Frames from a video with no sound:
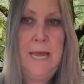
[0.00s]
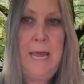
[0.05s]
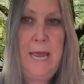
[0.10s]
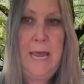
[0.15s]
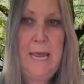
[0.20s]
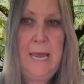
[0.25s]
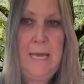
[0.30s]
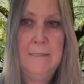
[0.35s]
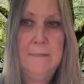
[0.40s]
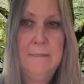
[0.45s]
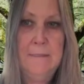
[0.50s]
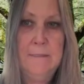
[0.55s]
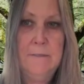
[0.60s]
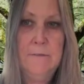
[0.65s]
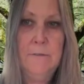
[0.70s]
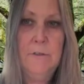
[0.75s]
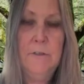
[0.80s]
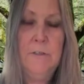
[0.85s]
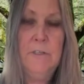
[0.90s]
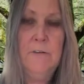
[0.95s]
and
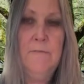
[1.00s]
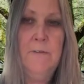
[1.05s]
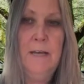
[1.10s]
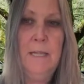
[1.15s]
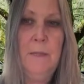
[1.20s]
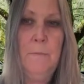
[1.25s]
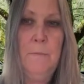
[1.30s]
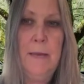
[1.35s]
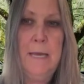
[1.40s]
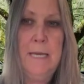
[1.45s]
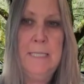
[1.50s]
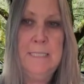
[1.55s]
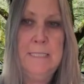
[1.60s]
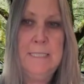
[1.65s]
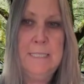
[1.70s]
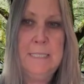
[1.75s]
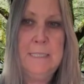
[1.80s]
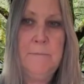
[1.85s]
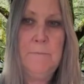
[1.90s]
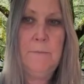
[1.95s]
to develop a
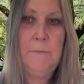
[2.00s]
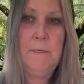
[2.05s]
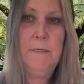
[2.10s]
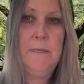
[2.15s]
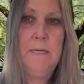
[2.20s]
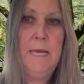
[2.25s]
deep